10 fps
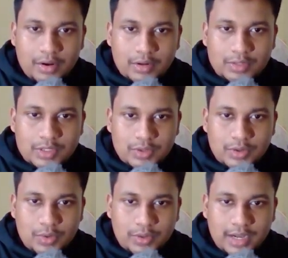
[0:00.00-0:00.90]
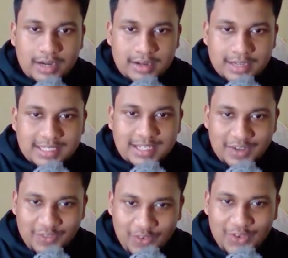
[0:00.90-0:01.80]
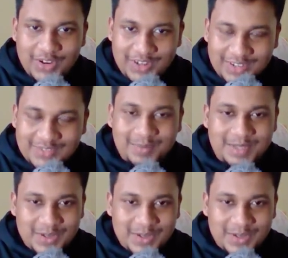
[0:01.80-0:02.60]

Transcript: also know that discrete Fourier transform is